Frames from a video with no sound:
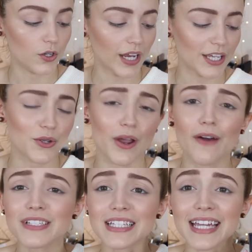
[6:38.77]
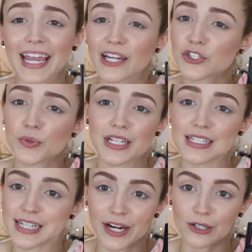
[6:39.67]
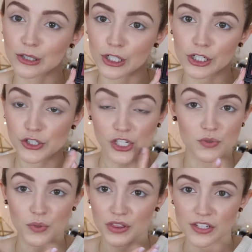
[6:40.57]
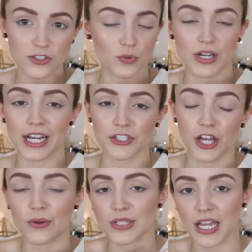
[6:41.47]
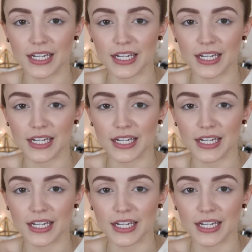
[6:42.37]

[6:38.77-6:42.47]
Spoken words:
Okay, so I obviously can't do an entire look just with these 3 eyeshadows.